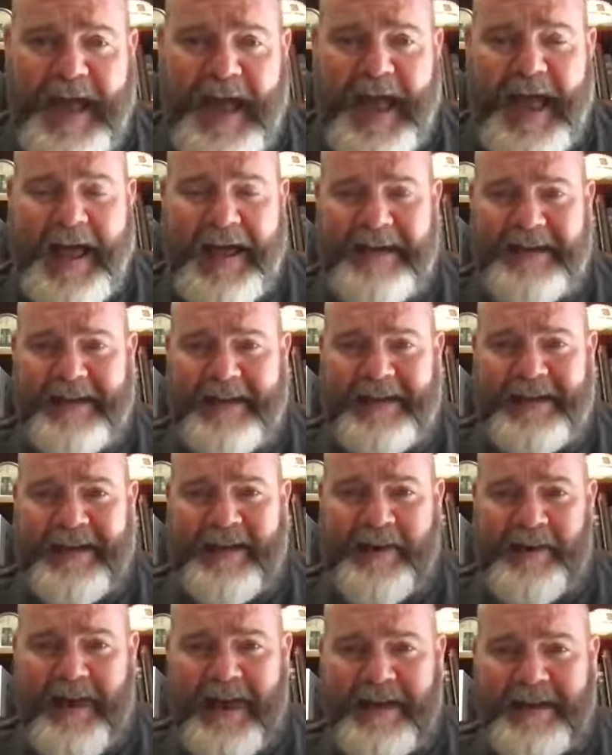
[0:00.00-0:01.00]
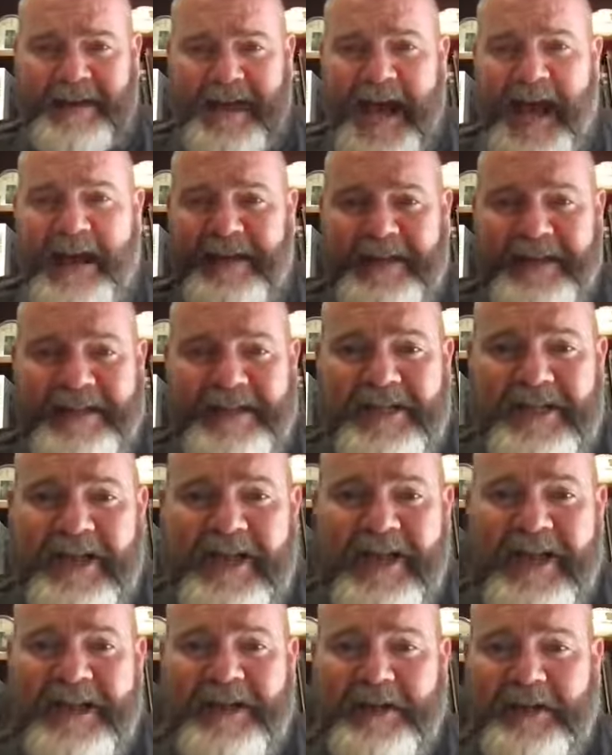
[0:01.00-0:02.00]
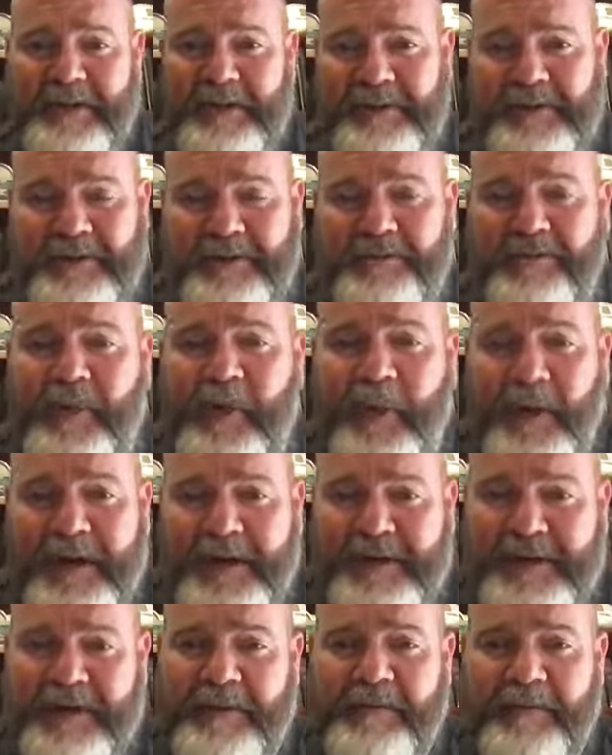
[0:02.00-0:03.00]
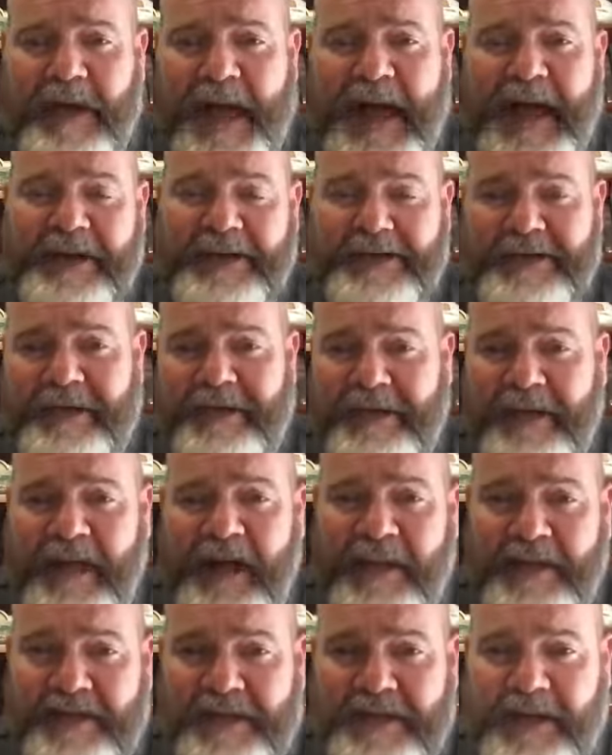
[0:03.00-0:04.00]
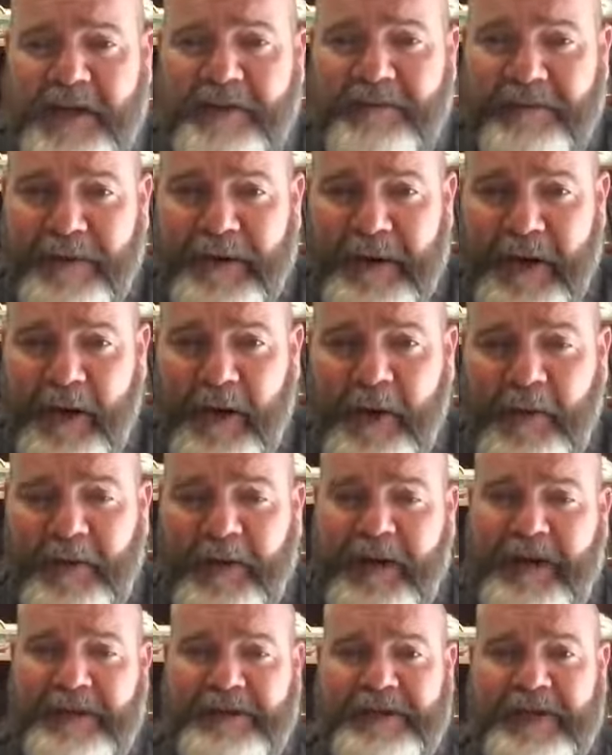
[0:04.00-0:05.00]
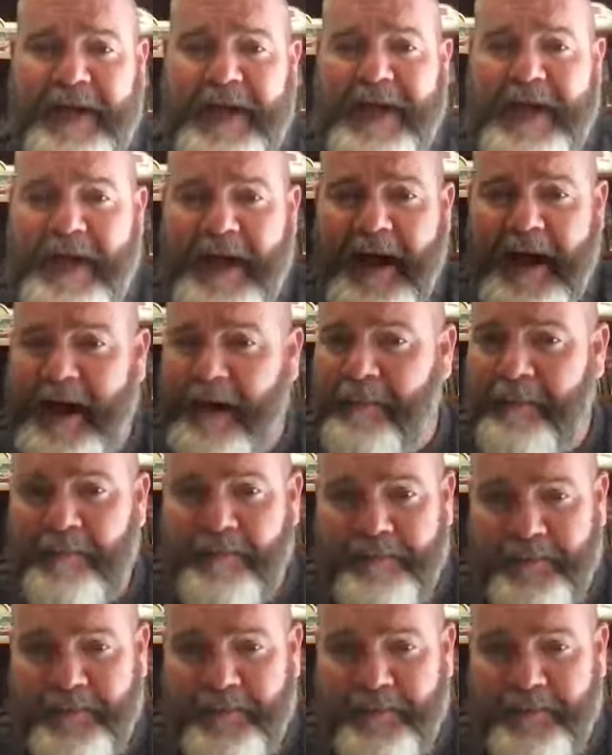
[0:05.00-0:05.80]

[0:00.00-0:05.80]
And, you know, and God continues to pour his compassion and long suffering on us uh,